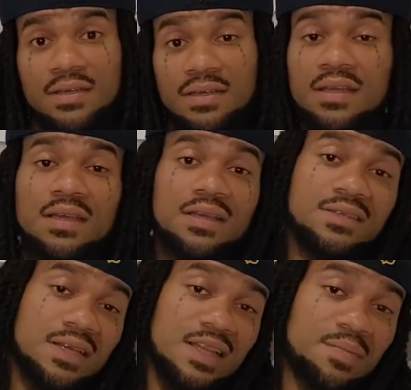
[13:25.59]
Yeah,
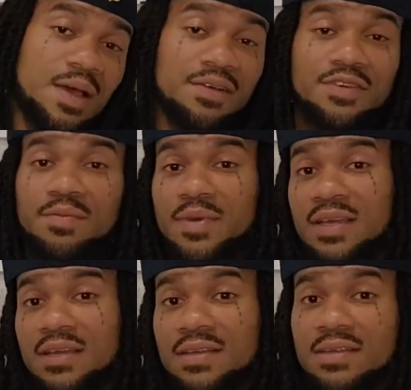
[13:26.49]
tear that mouth up,
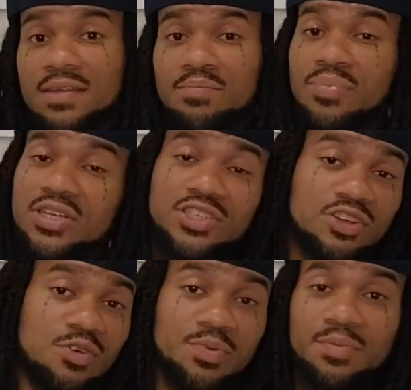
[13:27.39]
man. Bust you
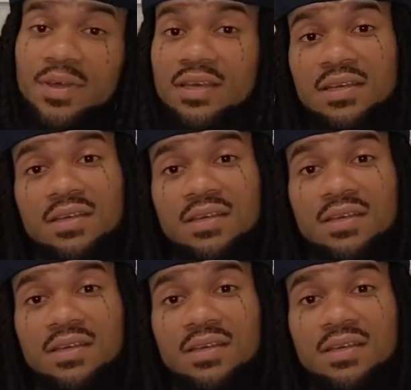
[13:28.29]
open, man.